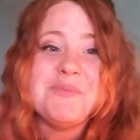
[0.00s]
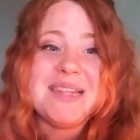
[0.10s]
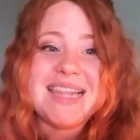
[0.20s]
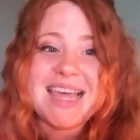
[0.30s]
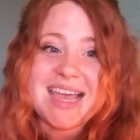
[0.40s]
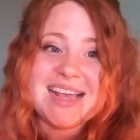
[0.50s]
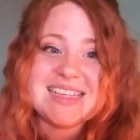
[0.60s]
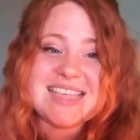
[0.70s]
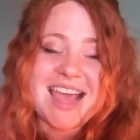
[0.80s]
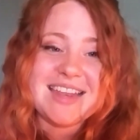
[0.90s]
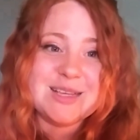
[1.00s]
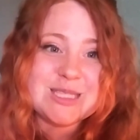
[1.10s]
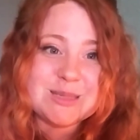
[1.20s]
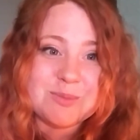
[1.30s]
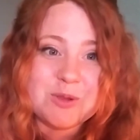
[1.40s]
plays and
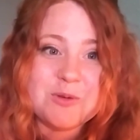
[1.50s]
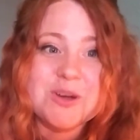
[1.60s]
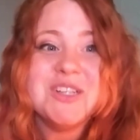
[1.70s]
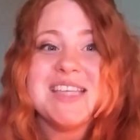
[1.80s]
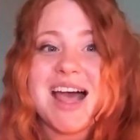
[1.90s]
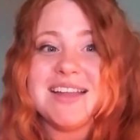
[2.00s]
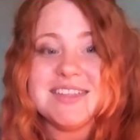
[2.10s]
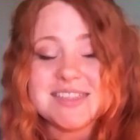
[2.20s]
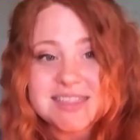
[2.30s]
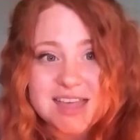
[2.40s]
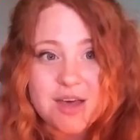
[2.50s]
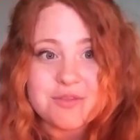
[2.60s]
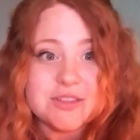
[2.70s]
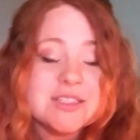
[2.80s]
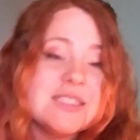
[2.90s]
explores and
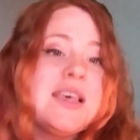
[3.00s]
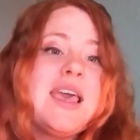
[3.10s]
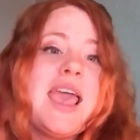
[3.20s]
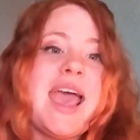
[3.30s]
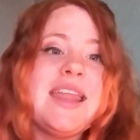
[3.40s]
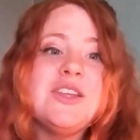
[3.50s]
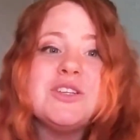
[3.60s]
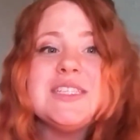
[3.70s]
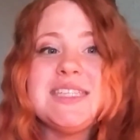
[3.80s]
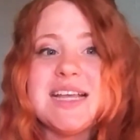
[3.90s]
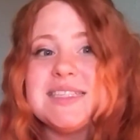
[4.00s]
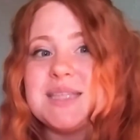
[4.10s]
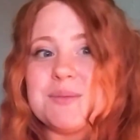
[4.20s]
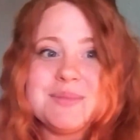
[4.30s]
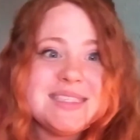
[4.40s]
discovers and understands
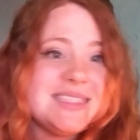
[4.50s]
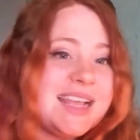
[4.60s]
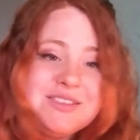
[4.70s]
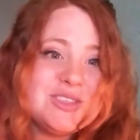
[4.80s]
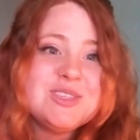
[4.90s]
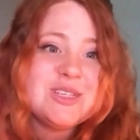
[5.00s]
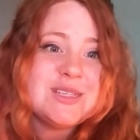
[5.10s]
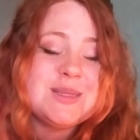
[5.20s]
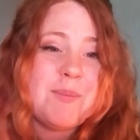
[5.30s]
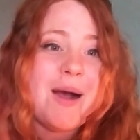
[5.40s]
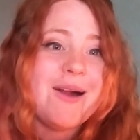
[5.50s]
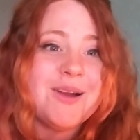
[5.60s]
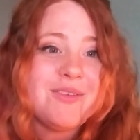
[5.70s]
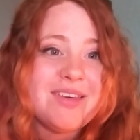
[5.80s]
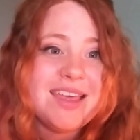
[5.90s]
that mistakes is just a part
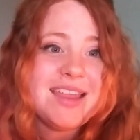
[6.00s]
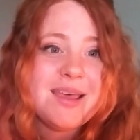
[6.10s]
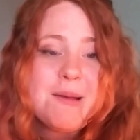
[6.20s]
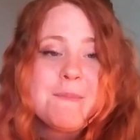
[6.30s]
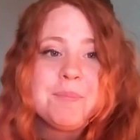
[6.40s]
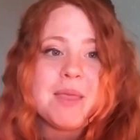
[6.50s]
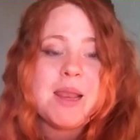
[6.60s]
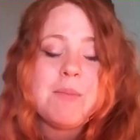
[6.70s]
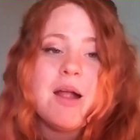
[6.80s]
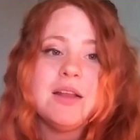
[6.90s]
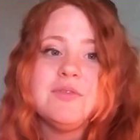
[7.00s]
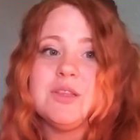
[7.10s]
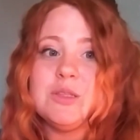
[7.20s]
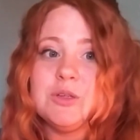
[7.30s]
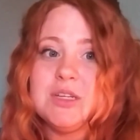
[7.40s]
of it and a part of the
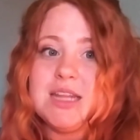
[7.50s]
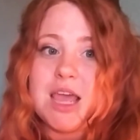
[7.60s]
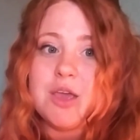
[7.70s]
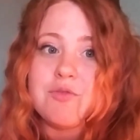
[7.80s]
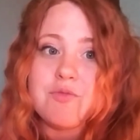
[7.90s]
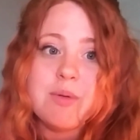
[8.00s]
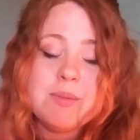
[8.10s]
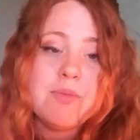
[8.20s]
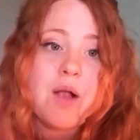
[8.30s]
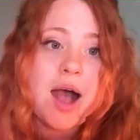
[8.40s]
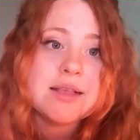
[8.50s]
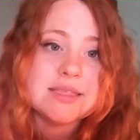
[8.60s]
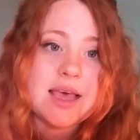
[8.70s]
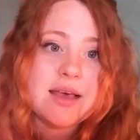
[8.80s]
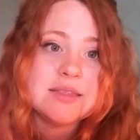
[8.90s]
learning and growing
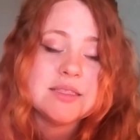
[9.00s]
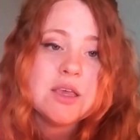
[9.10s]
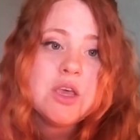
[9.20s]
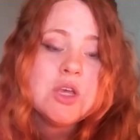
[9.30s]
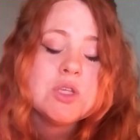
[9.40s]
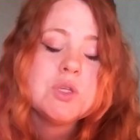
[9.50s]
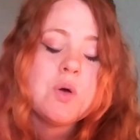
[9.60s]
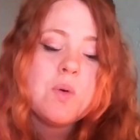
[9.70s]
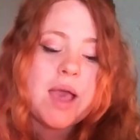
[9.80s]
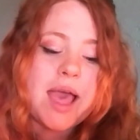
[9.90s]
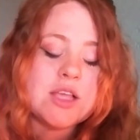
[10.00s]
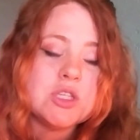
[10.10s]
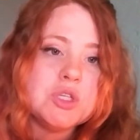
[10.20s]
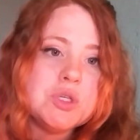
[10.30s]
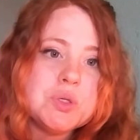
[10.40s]
process. So
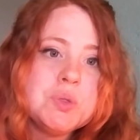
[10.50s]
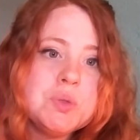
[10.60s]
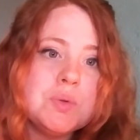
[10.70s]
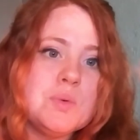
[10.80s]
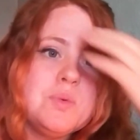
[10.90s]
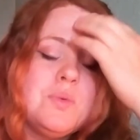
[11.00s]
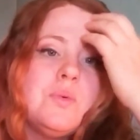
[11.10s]
as you